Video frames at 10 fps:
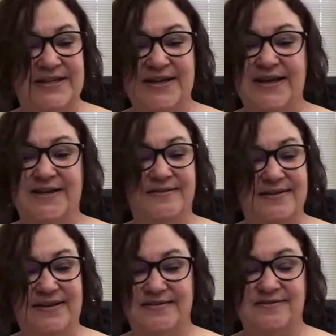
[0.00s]
It
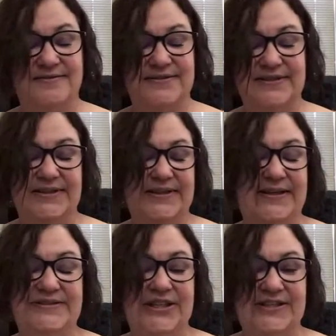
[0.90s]
it it
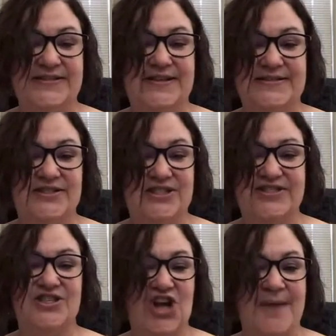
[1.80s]
just it's just
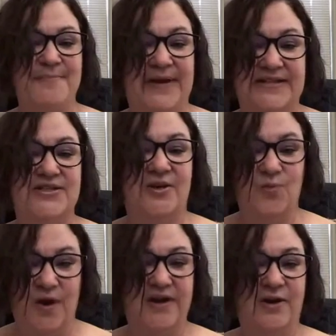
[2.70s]
not based on
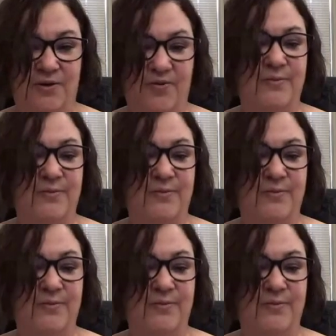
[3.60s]
one home.